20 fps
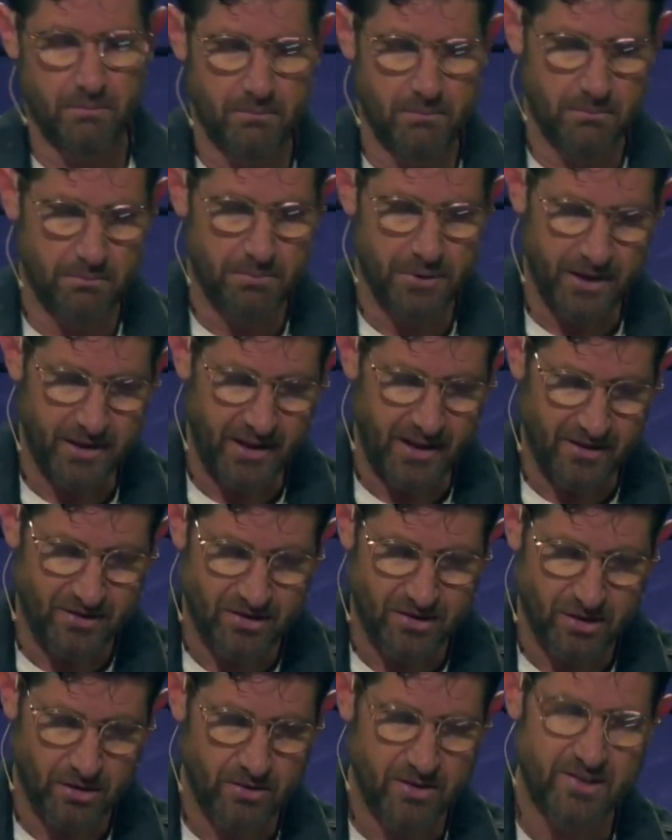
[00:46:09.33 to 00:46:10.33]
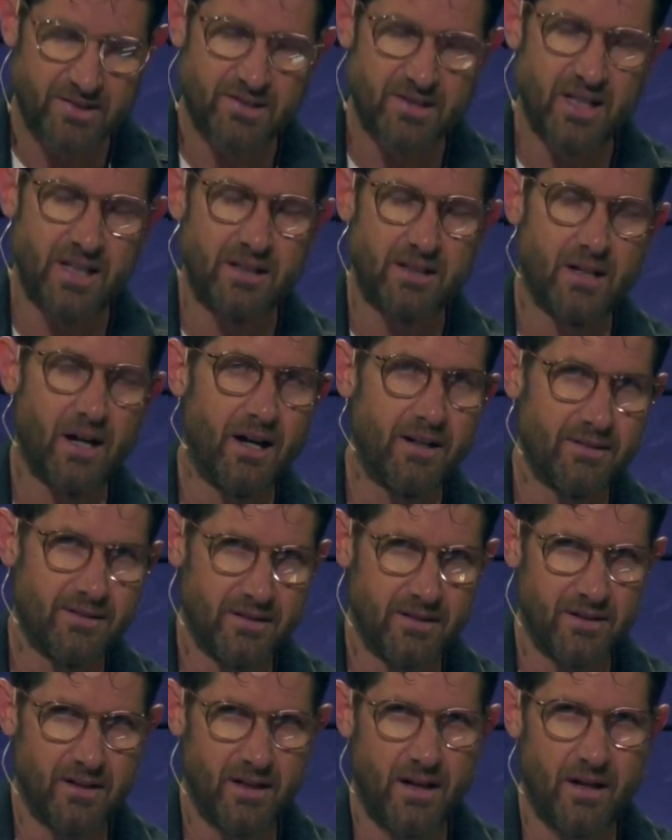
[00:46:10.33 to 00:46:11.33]
But as Jonah said, God is
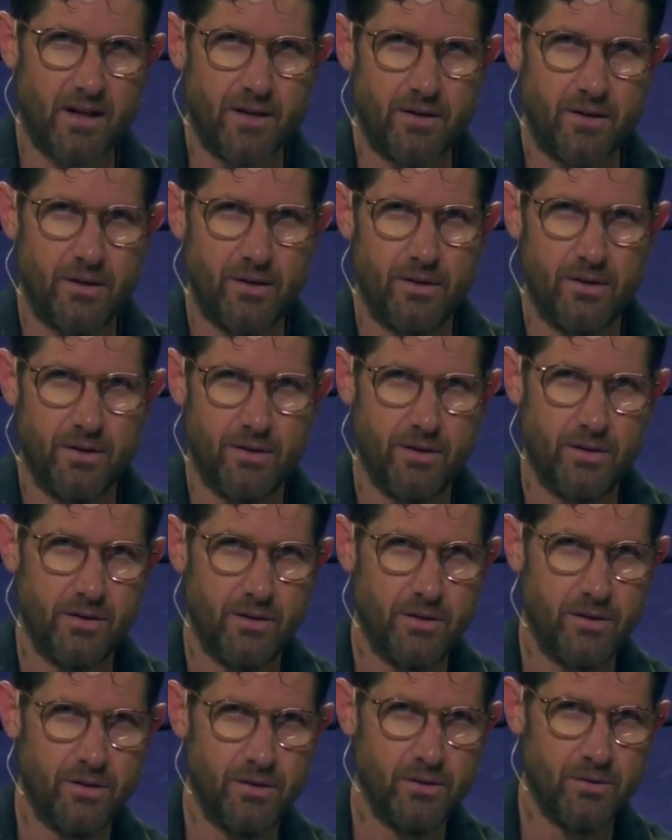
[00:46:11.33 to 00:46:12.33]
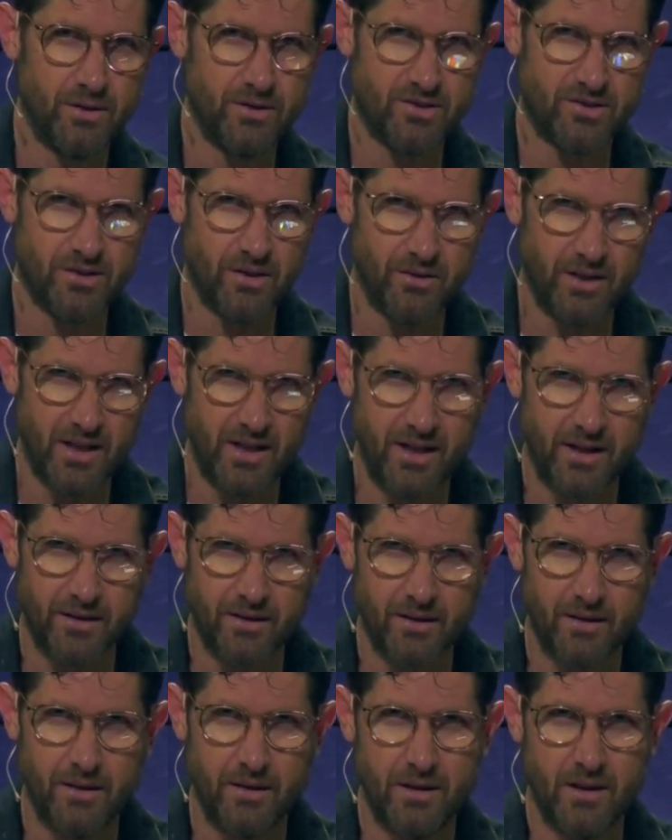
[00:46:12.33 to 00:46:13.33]
a God who is slow to
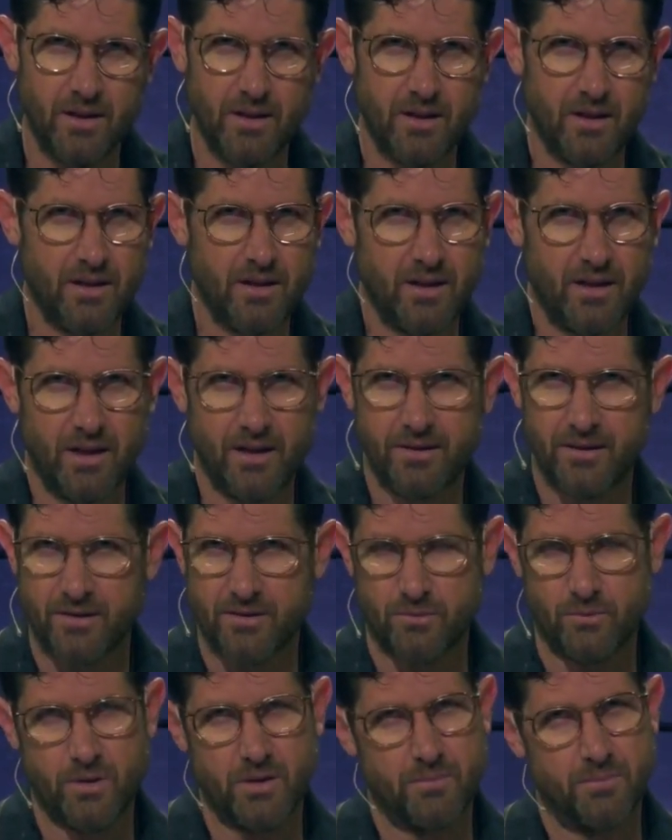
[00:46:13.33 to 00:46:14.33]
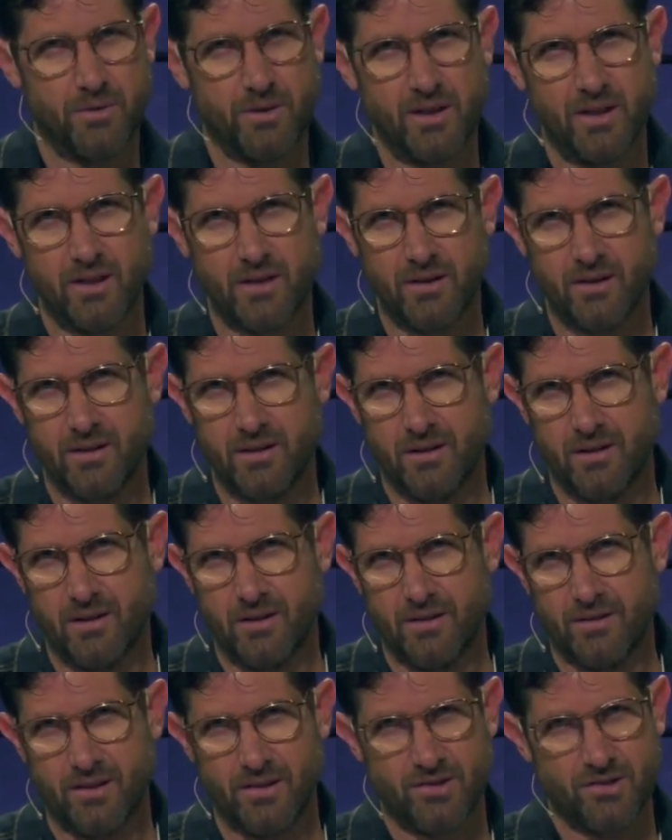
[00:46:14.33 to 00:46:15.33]
anger and doesn't want to bring
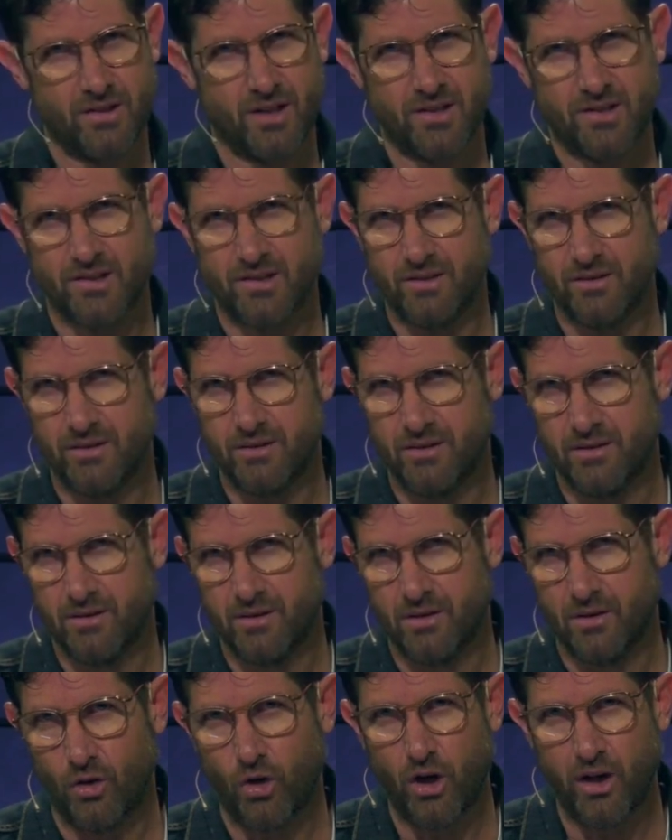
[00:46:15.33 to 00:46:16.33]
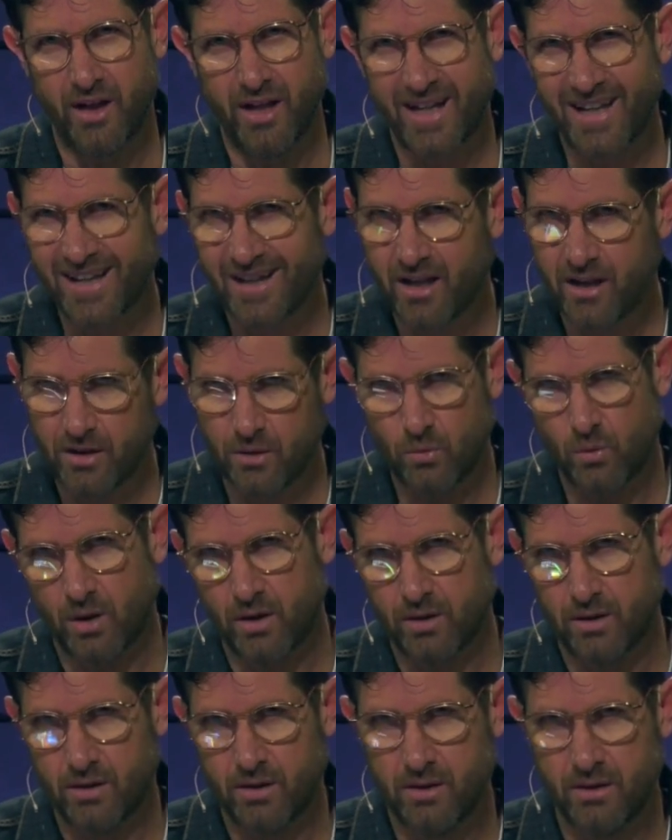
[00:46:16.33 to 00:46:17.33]
destruction on
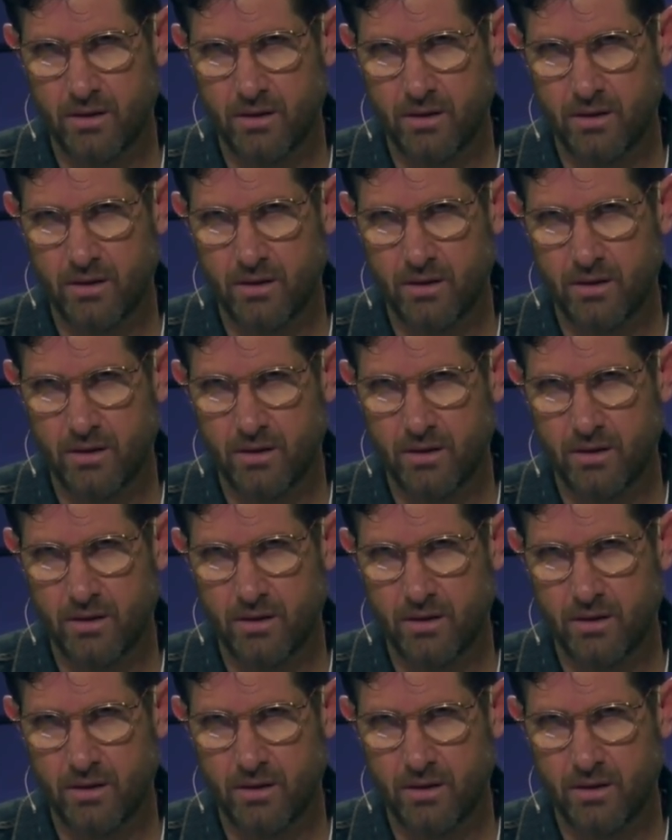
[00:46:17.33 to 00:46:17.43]
anyone.